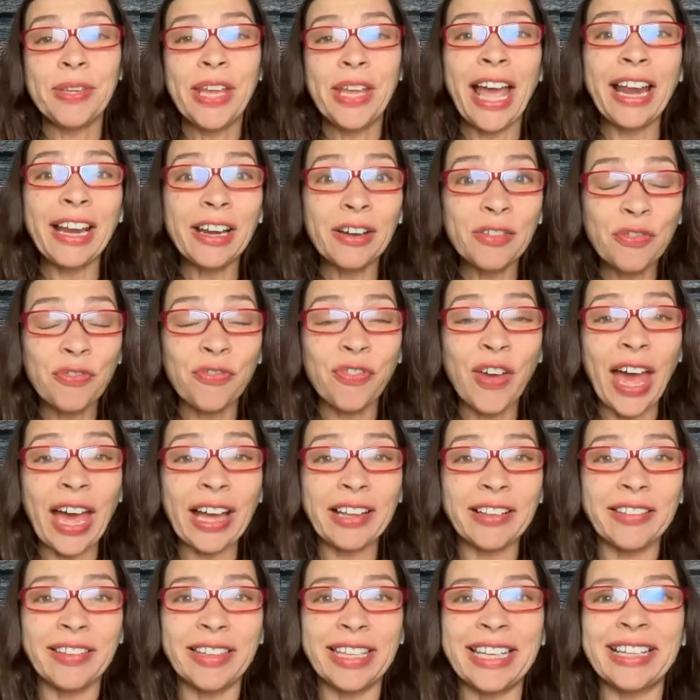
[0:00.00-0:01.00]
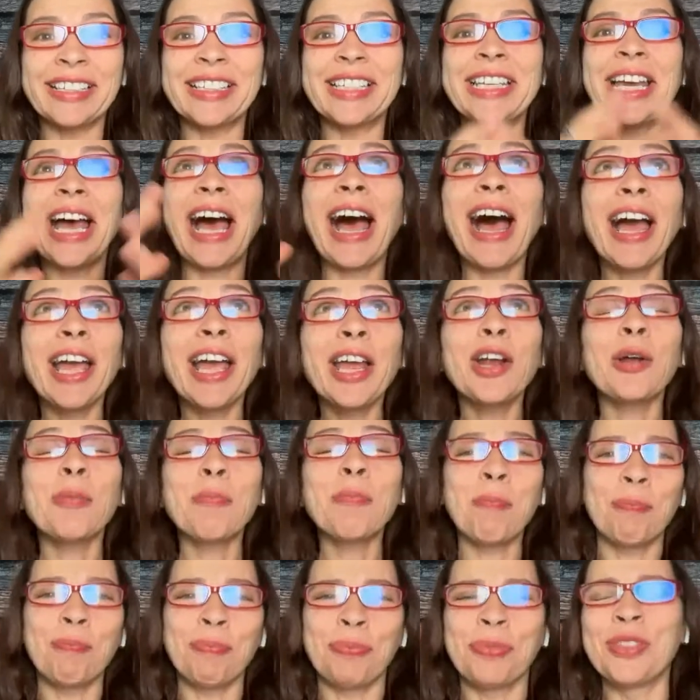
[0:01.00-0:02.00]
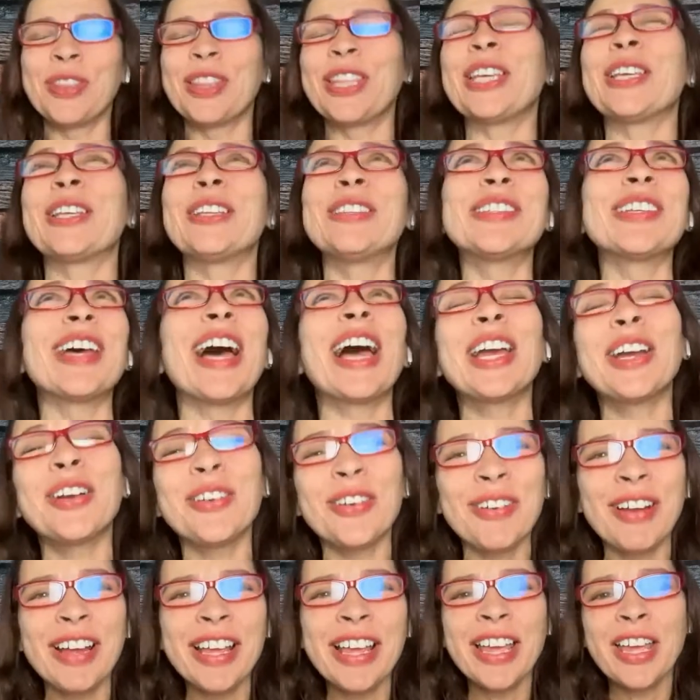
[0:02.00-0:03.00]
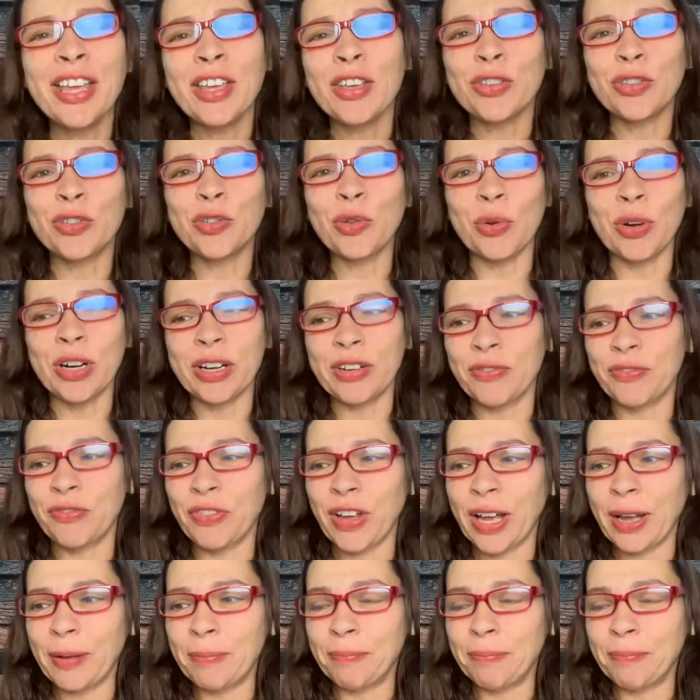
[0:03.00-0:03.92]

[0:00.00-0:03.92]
And in fact, the entire sort of